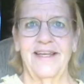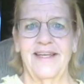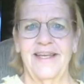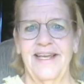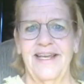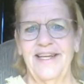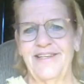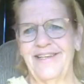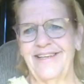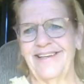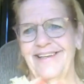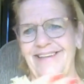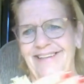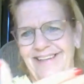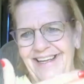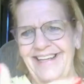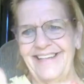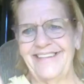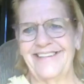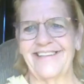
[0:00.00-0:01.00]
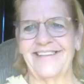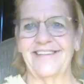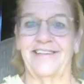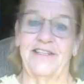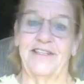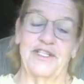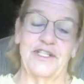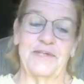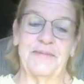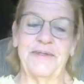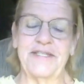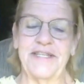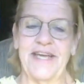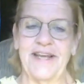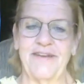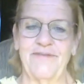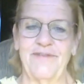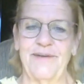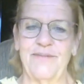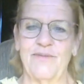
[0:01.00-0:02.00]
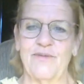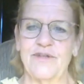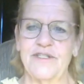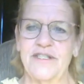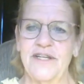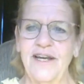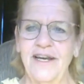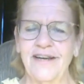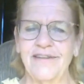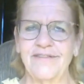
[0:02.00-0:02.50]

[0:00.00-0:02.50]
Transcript: It just means I can fit more stuff.